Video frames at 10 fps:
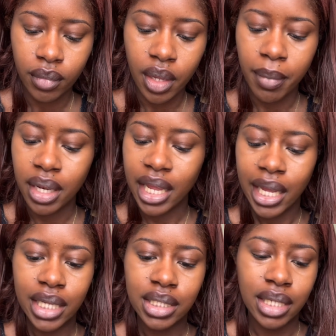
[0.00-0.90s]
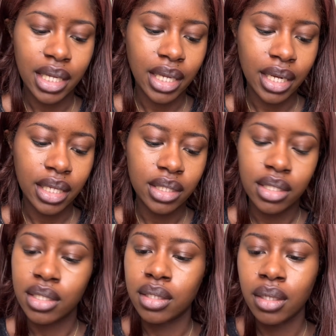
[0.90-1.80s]
but like I said, I need
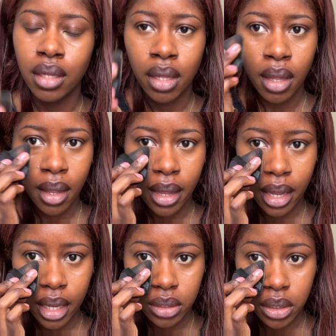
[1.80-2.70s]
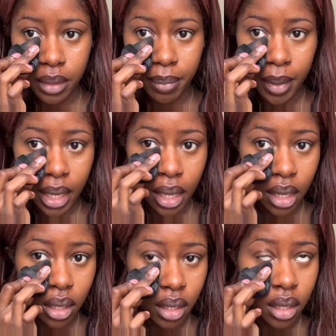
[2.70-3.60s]
to actually
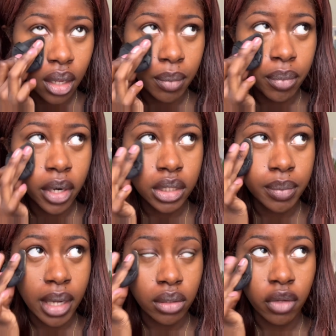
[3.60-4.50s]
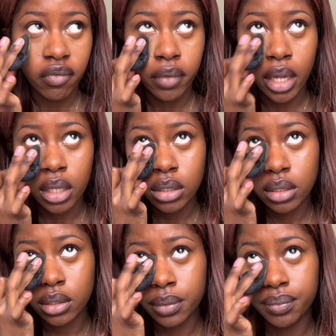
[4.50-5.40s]
buy a pressed powder first